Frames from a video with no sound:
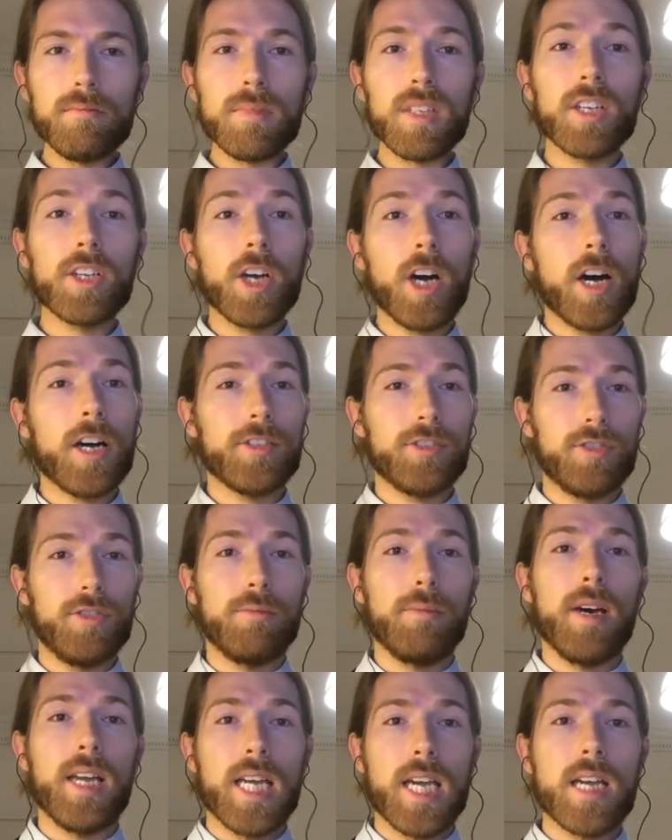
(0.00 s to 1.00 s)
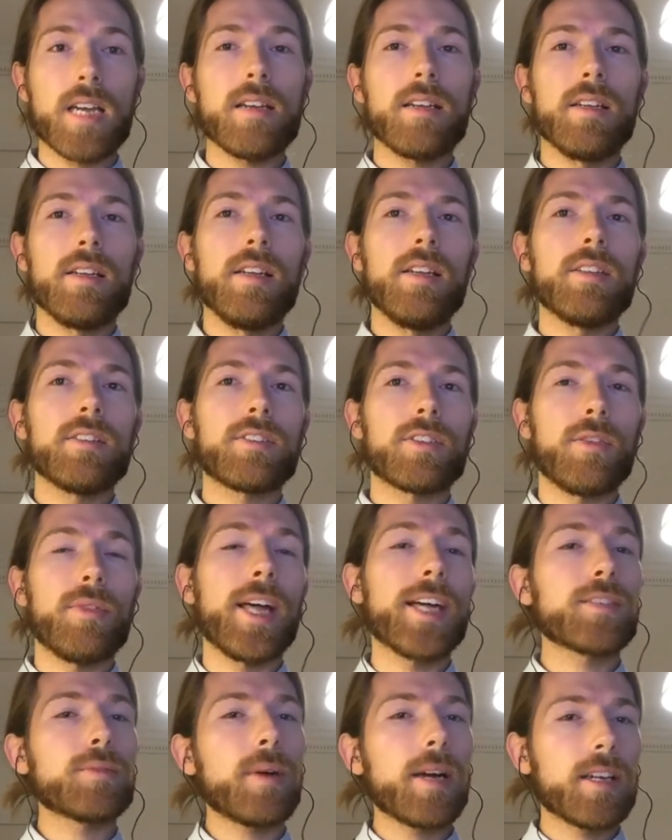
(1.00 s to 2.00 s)
cost you money. So
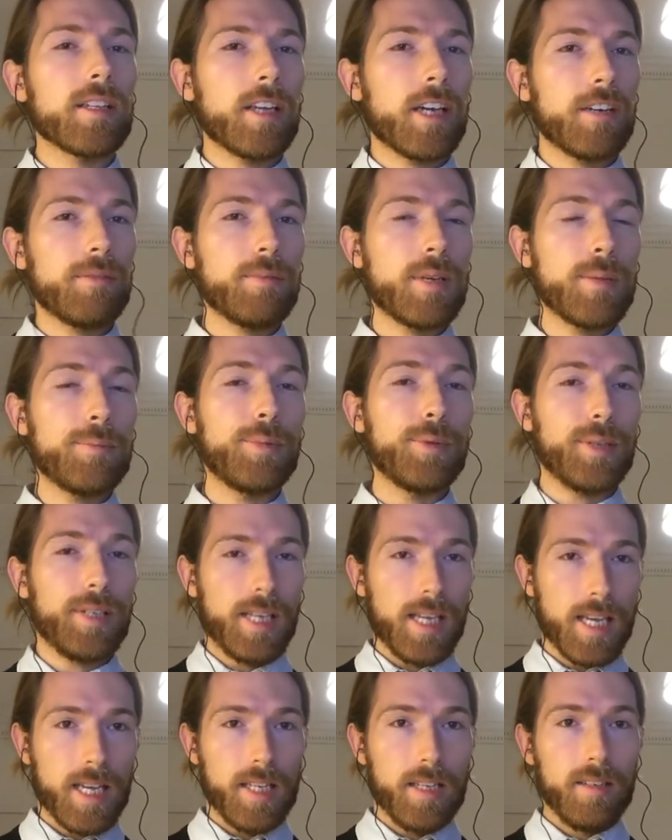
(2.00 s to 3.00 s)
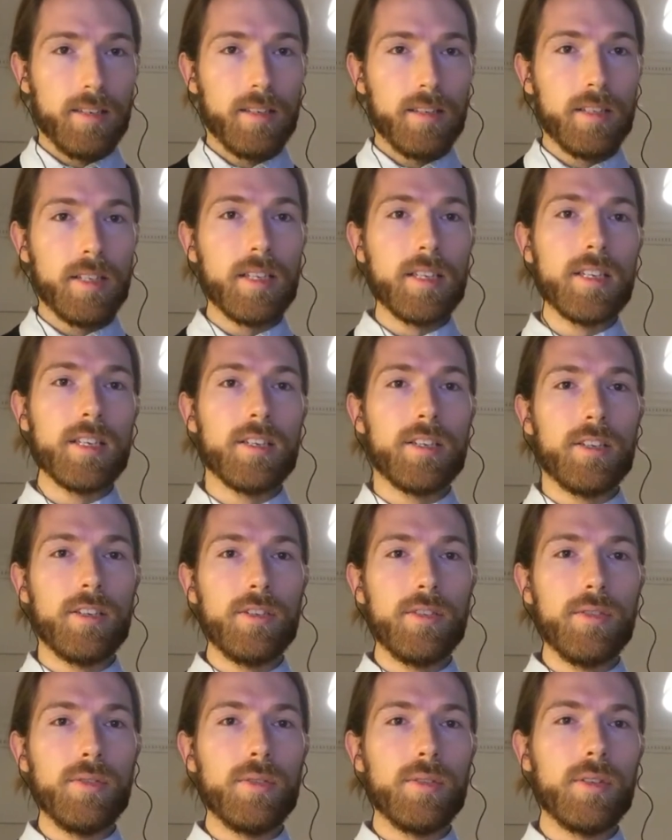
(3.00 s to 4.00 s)
that's why a lot of people in the
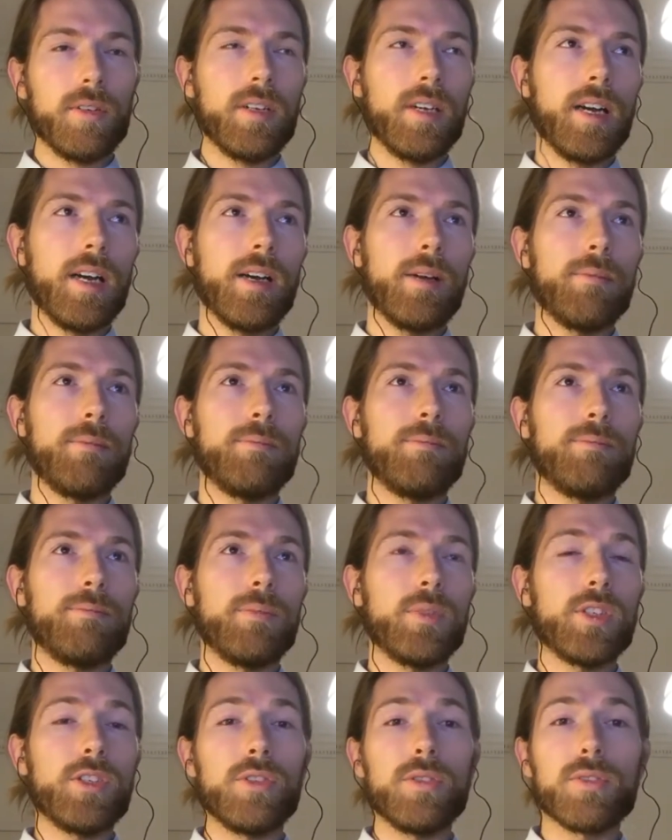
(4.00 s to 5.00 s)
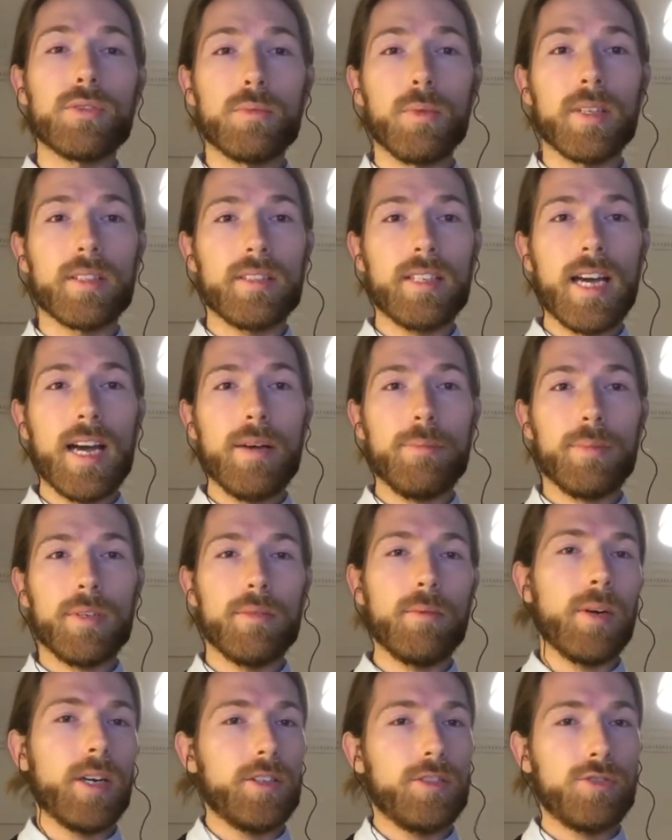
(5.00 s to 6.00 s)
EU use WhatsApp and
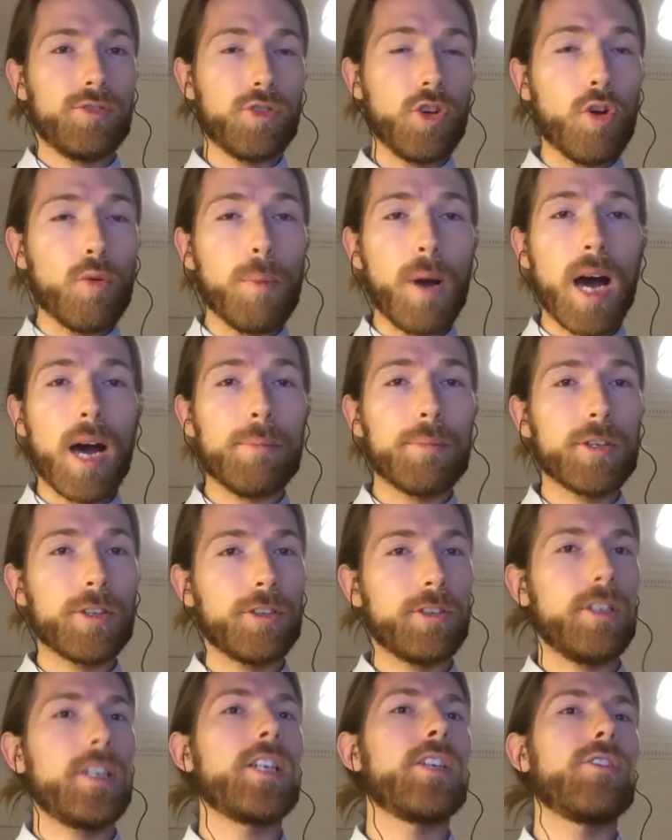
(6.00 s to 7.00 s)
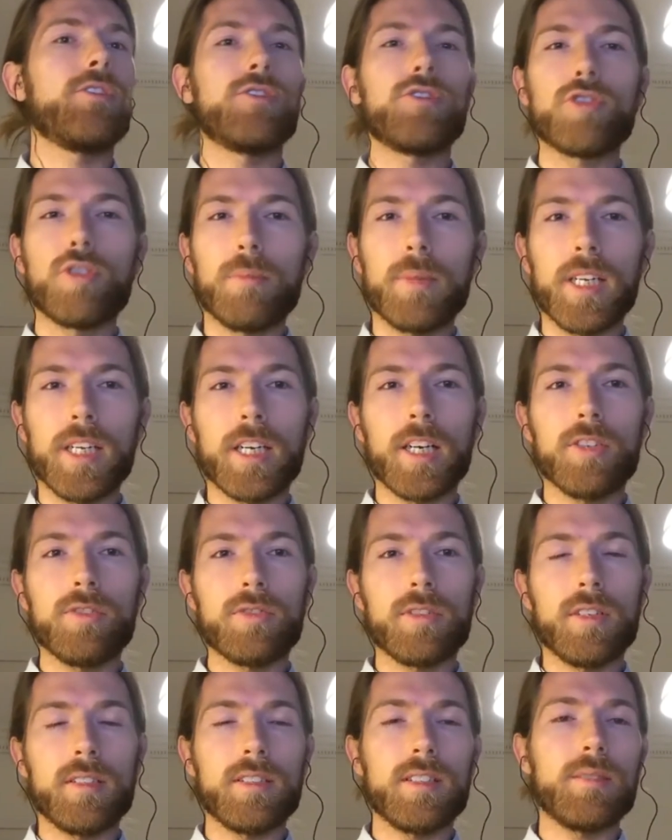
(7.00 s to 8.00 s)
why it's so popular here in so many
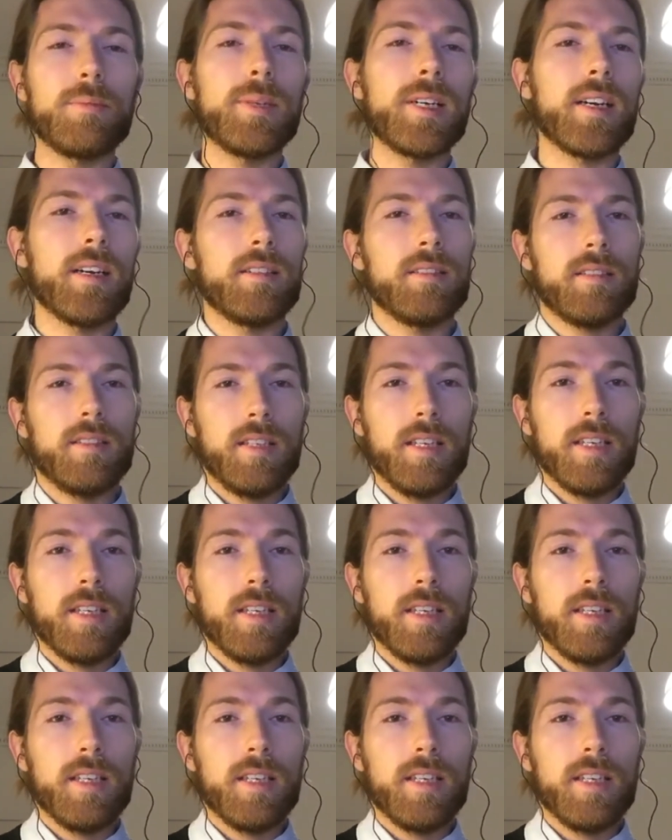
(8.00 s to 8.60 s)
countries is because